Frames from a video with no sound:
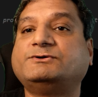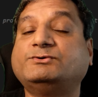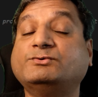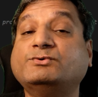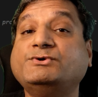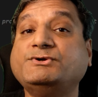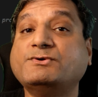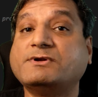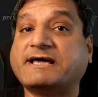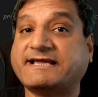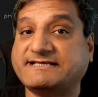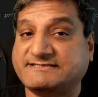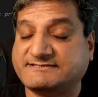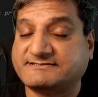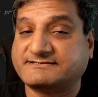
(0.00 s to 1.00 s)
2 new
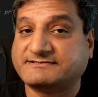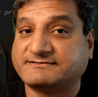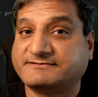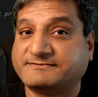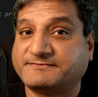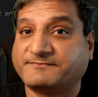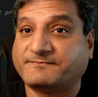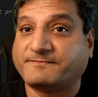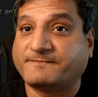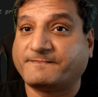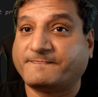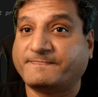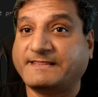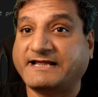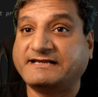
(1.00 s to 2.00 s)
lines,
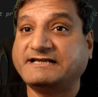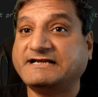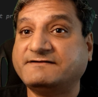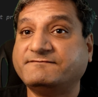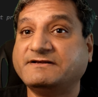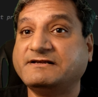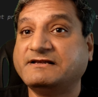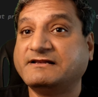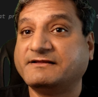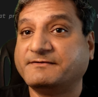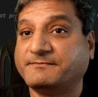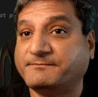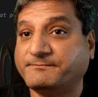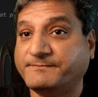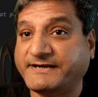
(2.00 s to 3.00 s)
then it will
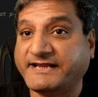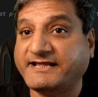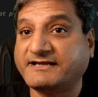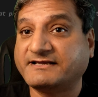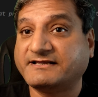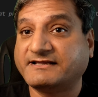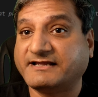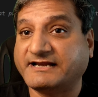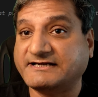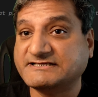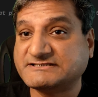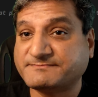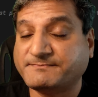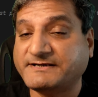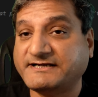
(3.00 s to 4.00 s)
break and
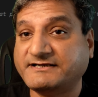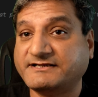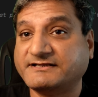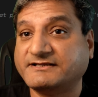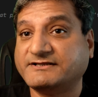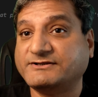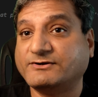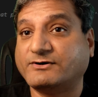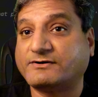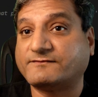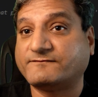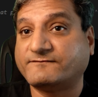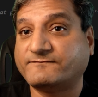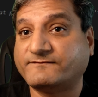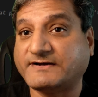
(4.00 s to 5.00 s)
split your
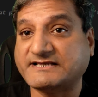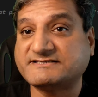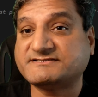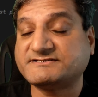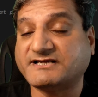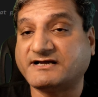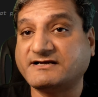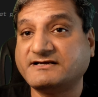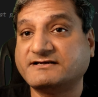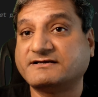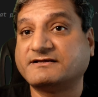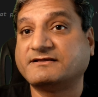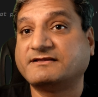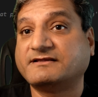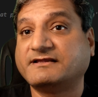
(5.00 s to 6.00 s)
first chunk
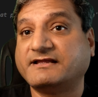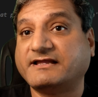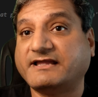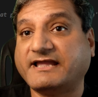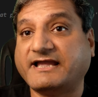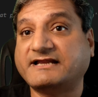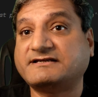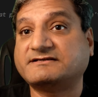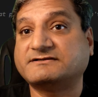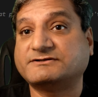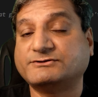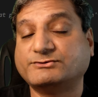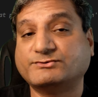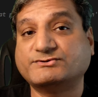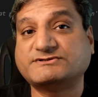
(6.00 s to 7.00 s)
at
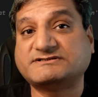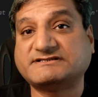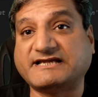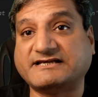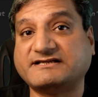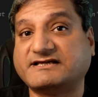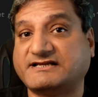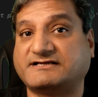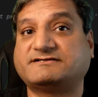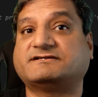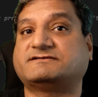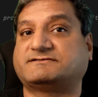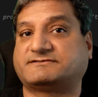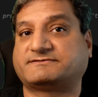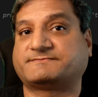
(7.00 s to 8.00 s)
those 10
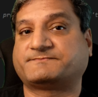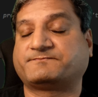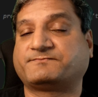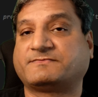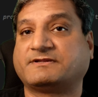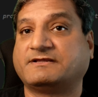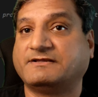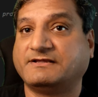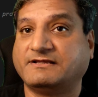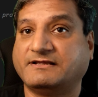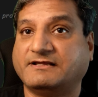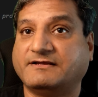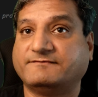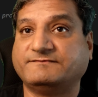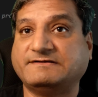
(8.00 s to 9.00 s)
characters.
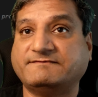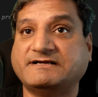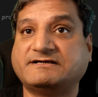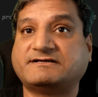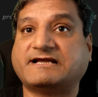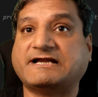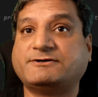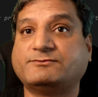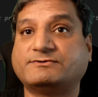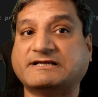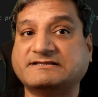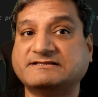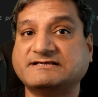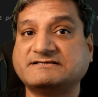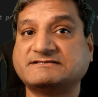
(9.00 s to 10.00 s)
We will try to
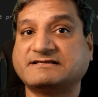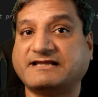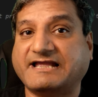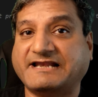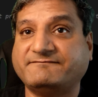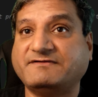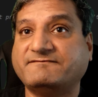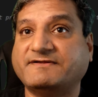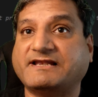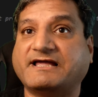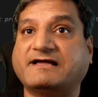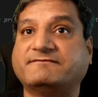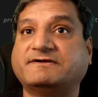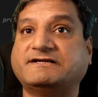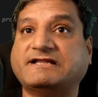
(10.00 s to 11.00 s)
run this and we will
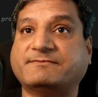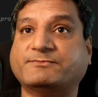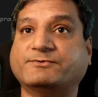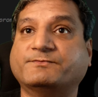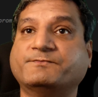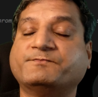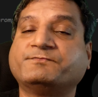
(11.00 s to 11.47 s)
have a demo.